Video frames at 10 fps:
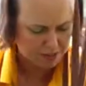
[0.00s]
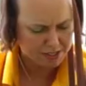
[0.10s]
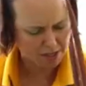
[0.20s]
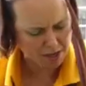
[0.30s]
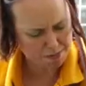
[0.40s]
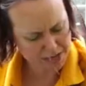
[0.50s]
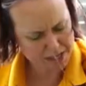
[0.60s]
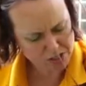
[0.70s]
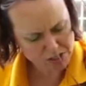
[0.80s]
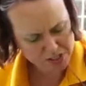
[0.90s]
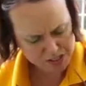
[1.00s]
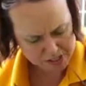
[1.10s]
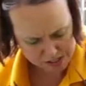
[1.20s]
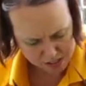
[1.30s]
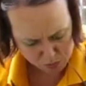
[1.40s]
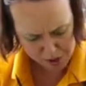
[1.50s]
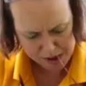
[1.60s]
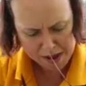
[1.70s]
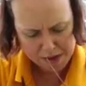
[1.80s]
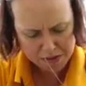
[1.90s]
the sunpatiens as
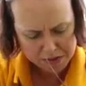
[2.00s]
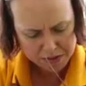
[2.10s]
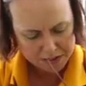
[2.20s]
well.